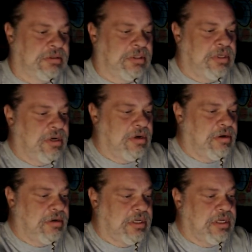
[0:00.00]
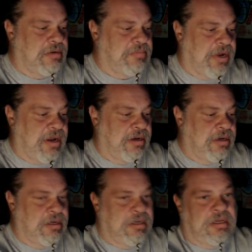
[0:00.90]
Here, I'll get it behind.
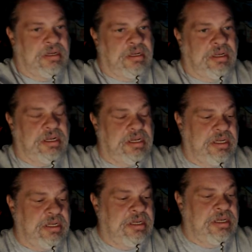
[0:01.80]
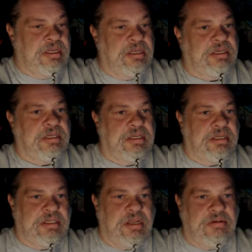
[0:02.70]

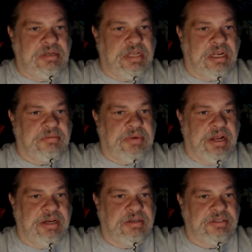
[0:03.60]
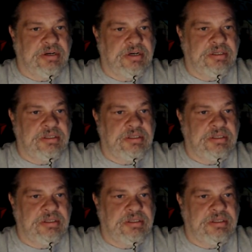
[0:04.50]
It's only like behind those, huh?